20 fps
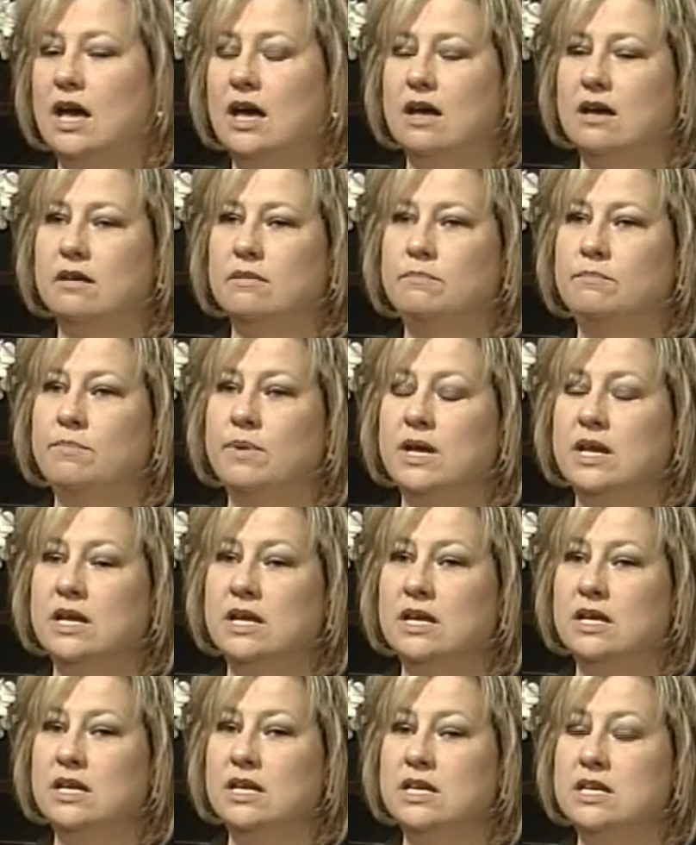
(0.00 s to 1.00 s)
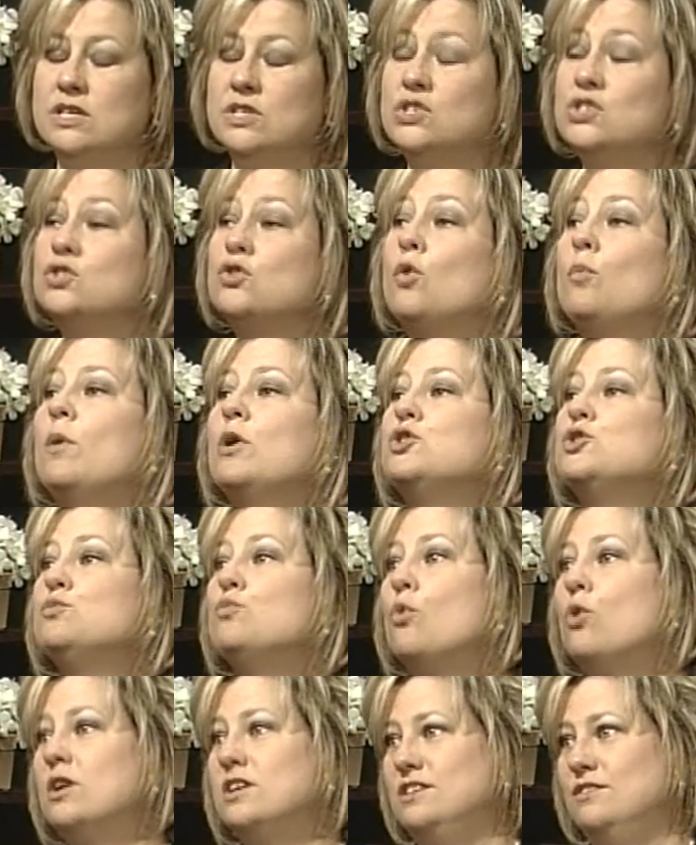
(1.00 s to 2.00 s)
but it is so much
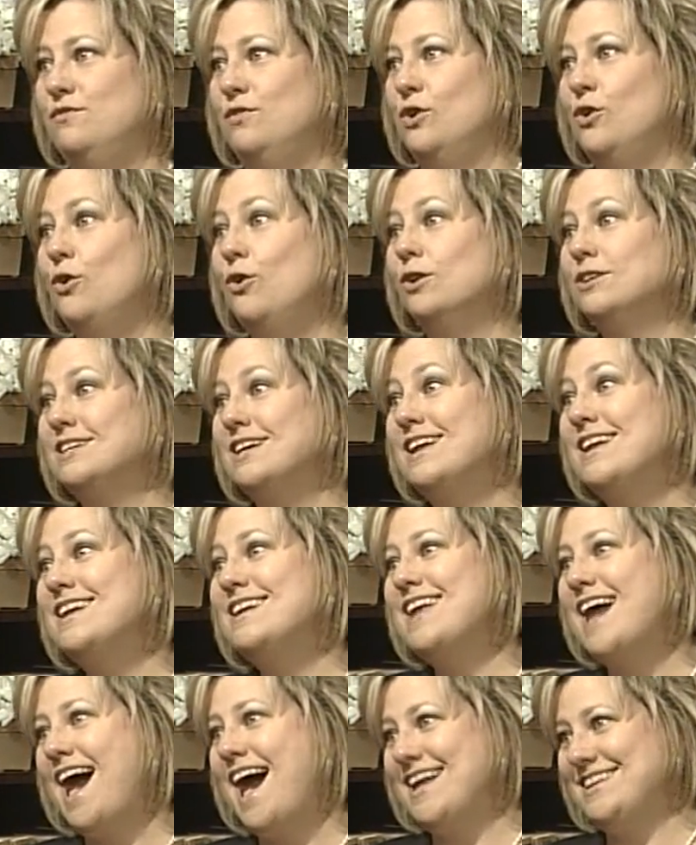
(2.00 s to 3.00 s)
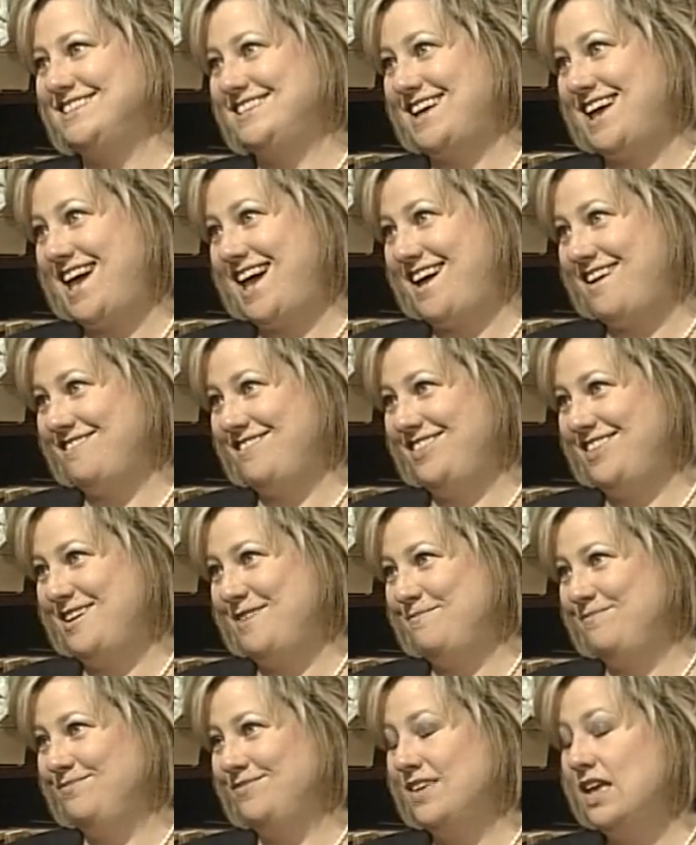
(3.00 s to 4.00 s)
more difficult not to have
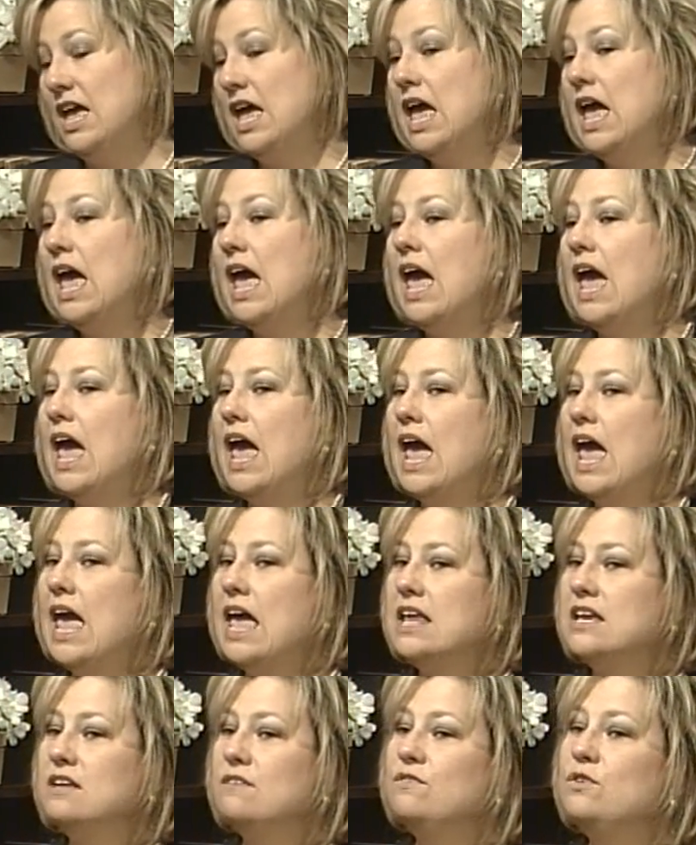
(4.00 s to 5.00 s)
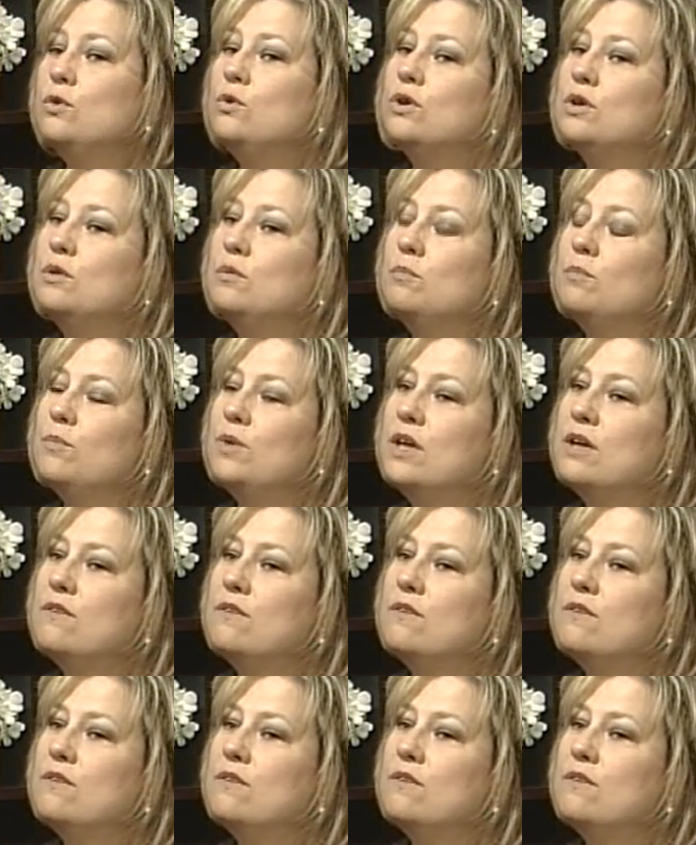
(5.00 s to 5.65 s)
them. And if you can